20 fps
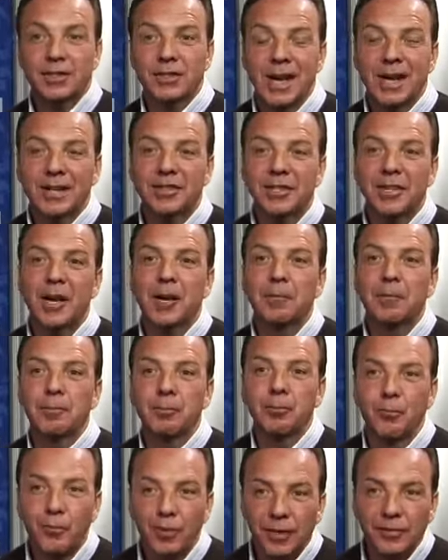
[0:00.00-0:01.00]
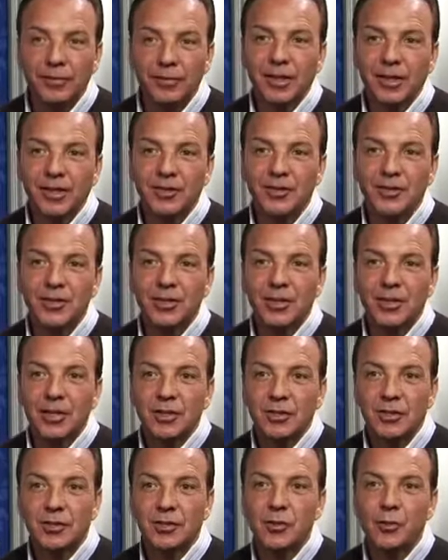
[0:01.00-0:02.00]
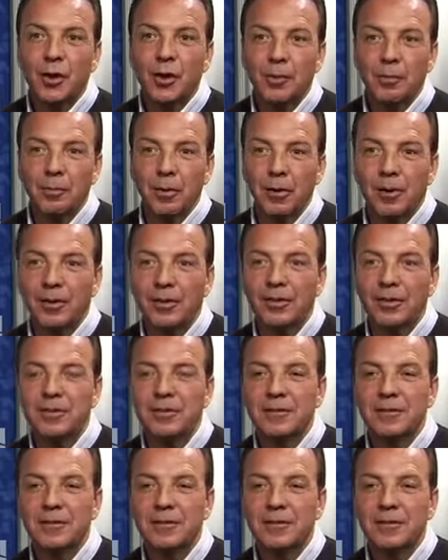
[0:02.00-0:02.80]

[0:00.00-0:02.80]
it's actually our privilege to do our part.